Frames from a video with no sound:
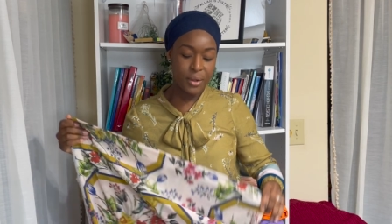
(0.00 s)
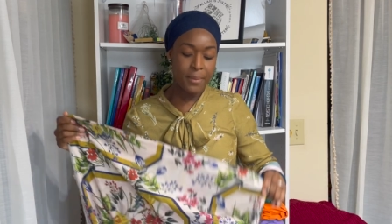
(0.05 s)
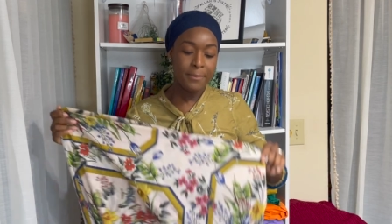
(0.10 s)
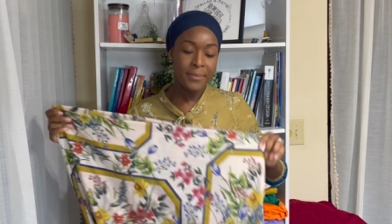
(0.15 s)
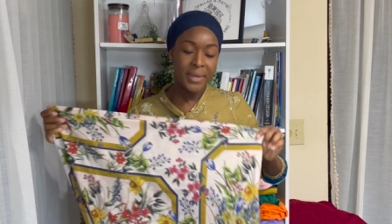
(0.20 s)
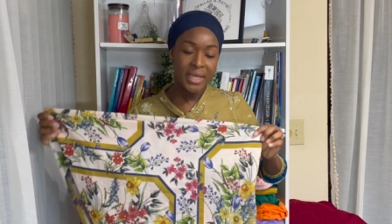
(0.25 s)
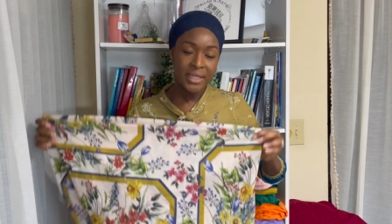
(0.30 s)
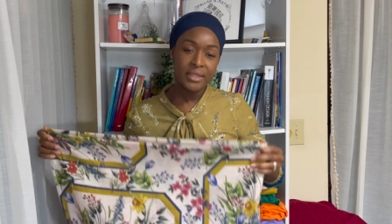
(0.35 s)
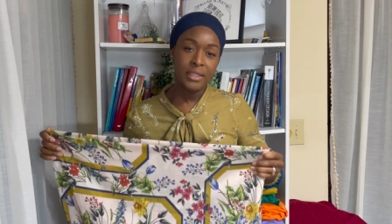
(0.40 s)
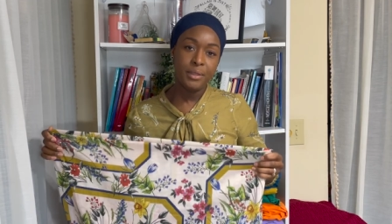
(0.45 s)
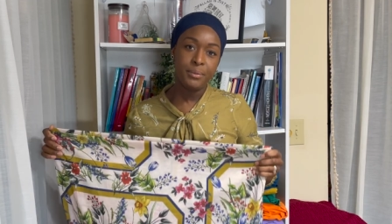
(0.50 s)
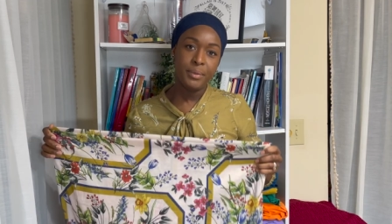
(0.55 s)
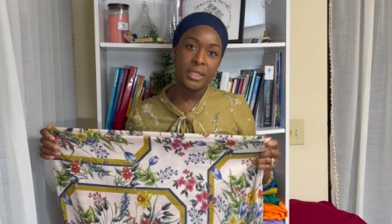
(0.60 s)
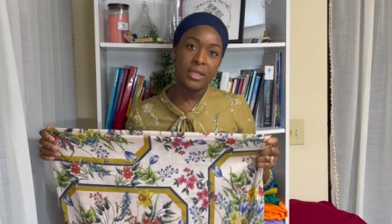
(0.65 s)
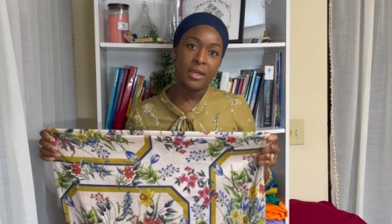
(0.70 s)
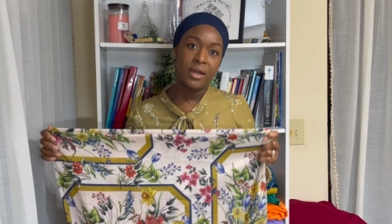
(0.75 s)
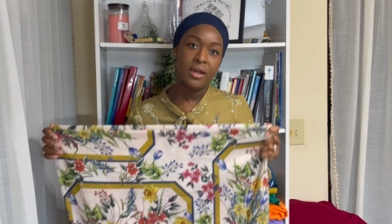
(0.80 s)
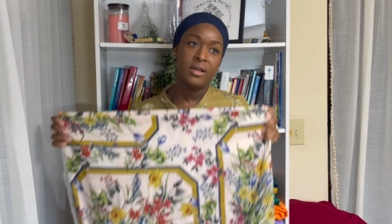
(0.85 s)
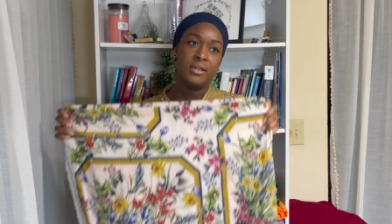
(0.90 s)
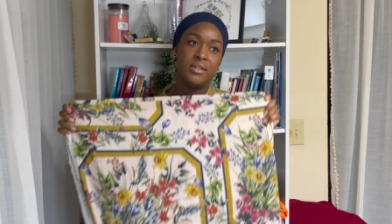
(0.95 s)
mainly
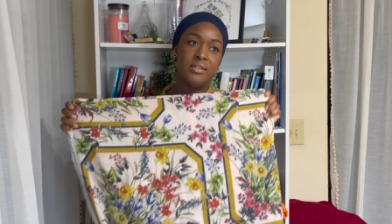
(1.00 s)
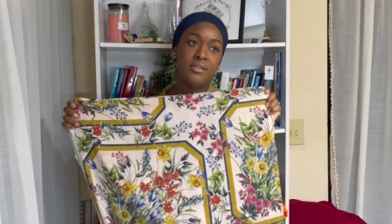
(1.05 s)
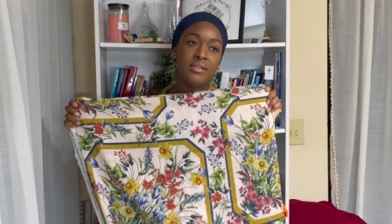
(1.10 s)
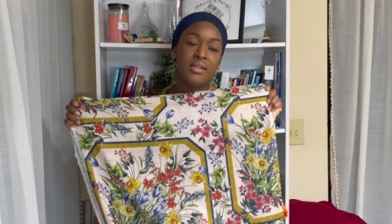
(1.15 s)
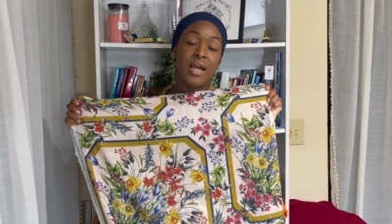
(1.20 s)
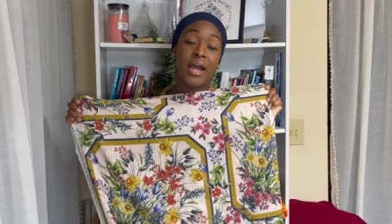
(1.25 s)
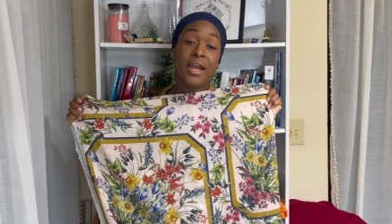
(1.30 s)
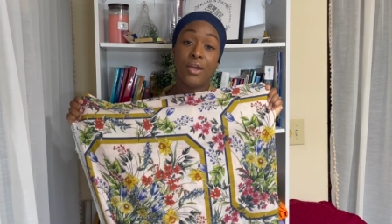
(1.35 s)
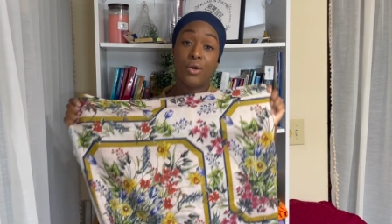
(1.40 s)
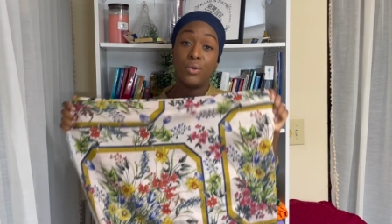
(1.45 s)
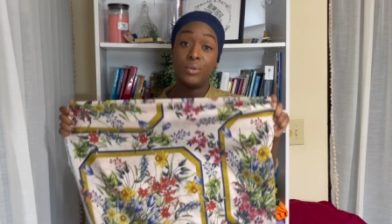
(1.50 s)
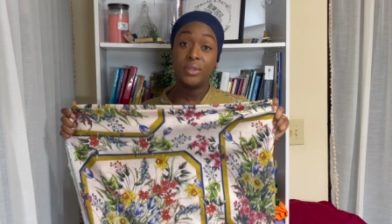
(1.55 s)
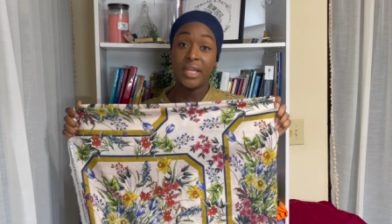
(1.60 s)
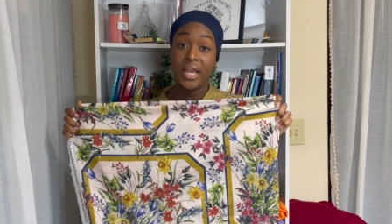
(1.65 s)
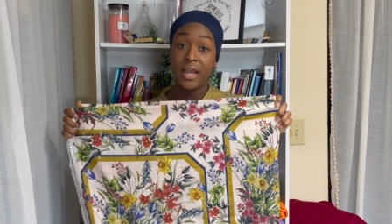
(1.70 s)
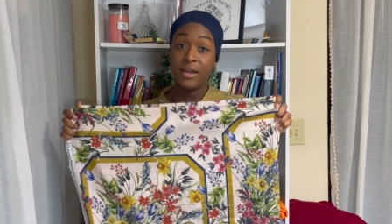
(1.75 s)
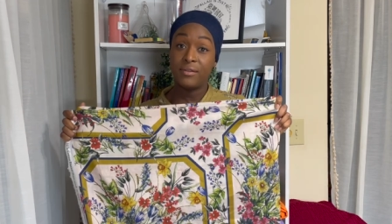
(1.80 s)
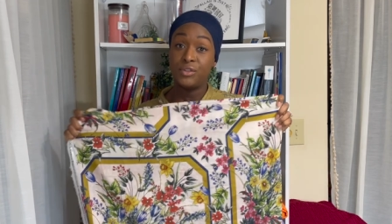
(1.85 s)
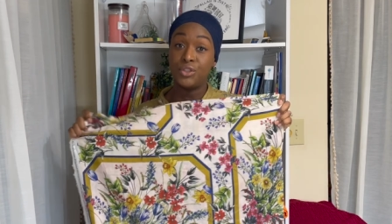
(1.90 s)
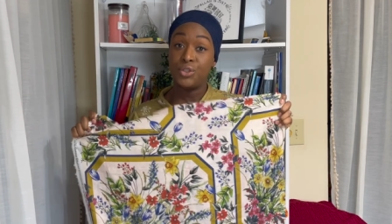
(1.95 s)
because I only
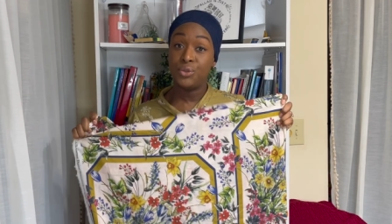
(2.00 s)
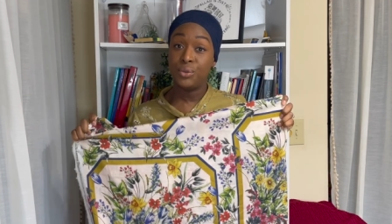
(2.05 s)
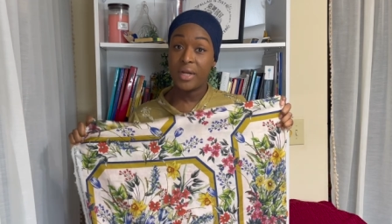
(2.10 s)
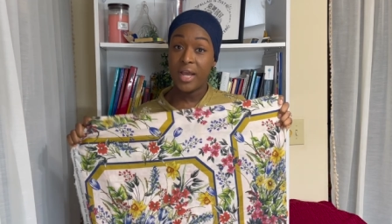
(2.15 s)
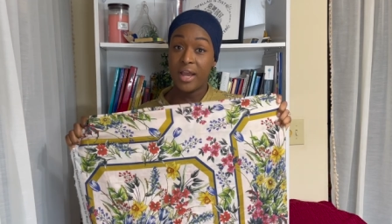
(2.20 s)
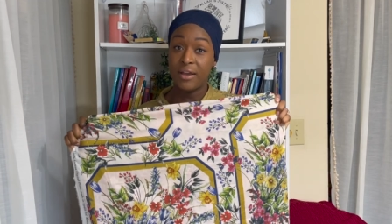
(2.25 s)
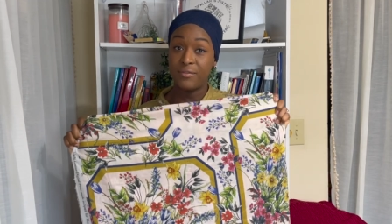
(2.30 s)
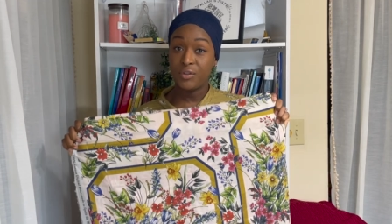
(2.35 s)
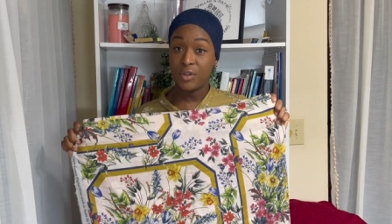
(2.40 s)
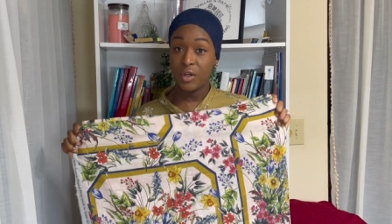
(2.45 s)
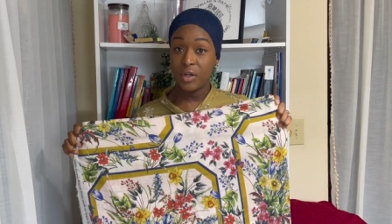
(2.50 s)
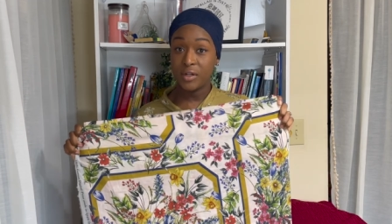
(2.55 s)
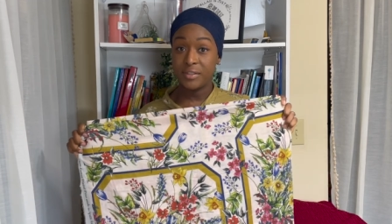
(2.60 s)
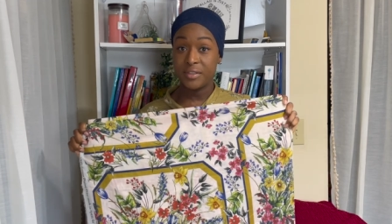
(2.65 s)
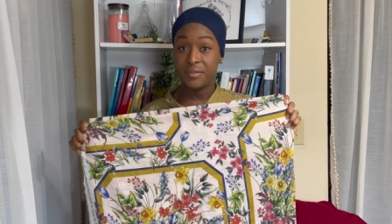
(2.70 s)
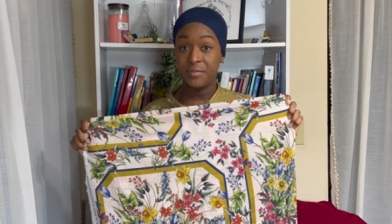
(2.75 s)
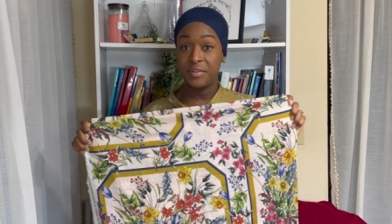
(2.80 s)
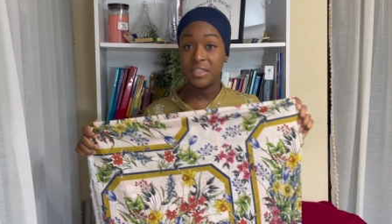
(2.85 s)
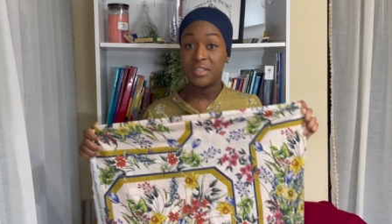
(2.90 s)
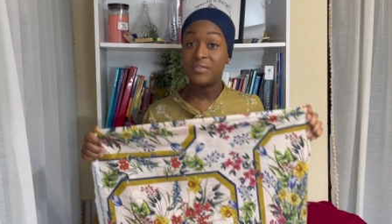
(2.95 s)
have two and a half yards
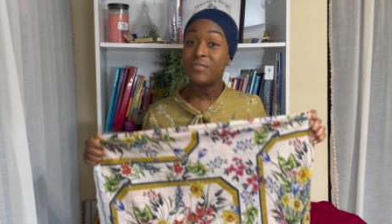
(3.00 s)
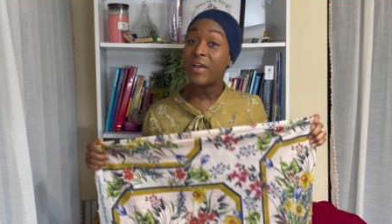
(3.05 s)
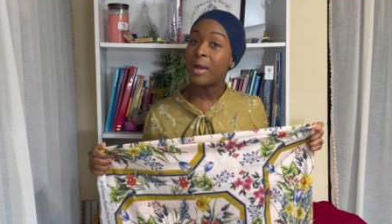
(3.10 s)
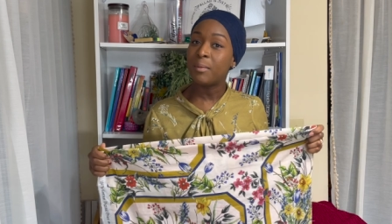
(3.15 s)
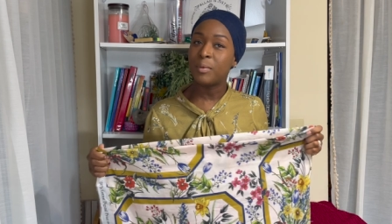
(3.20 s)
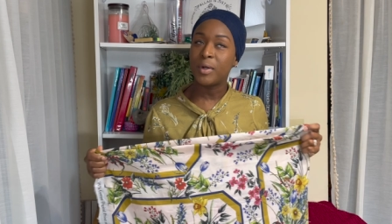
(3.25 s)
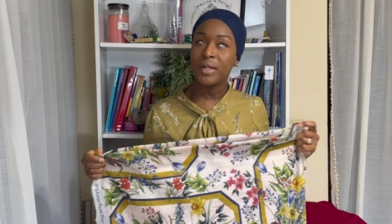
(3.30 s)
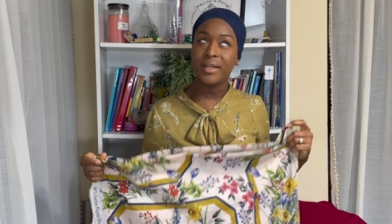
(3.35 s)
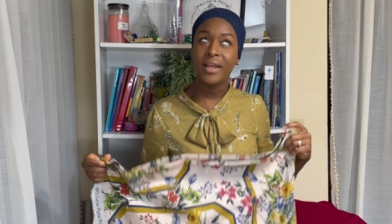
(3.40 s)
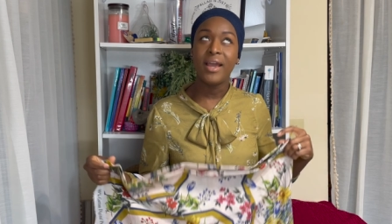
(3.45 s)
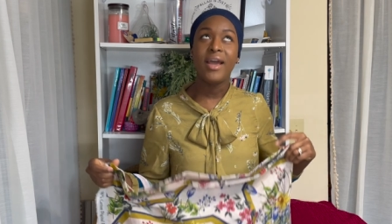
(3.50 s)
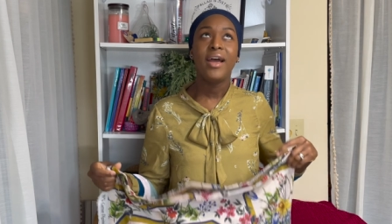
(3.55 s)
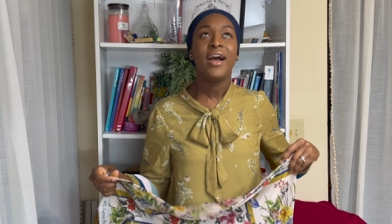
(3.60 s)
of this fabric.